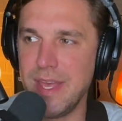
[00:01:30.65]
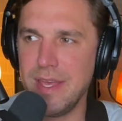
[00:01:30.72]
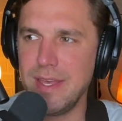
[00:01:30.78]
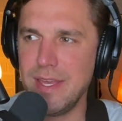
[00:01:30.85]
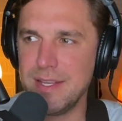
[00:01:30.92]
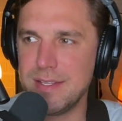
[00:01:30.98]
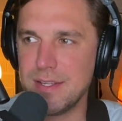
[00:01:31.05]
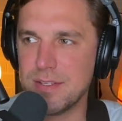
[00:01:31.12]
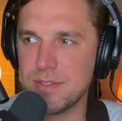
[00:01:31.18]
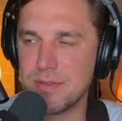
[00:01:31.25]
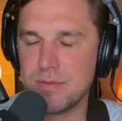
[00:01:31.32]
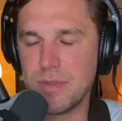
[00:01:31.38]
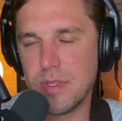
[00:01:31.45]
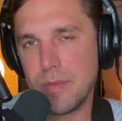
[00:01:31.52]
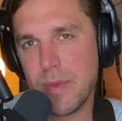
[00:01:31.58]
it doesn't
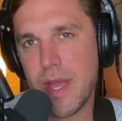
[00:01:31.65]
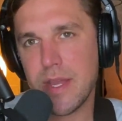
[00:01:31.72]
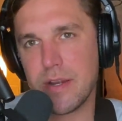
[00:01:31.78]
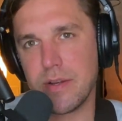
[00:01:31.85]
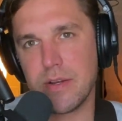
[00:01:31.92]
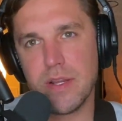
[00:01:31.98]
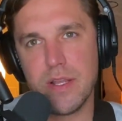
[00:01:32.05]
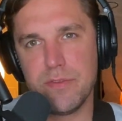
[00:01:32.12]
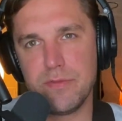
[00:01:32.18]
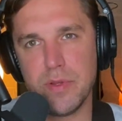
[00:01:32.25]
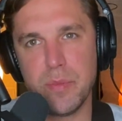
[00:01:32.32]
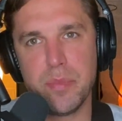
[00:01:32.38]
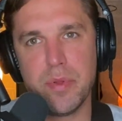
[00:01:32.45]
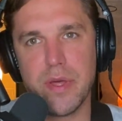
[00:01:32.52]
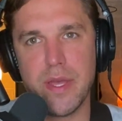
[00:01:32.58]
really matter if we
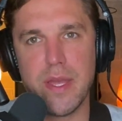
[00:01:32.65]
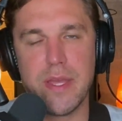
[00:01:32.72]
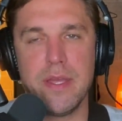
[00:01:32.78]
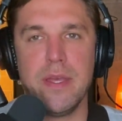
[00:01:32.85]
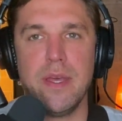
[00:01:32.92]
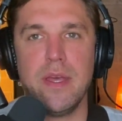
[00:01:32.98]
play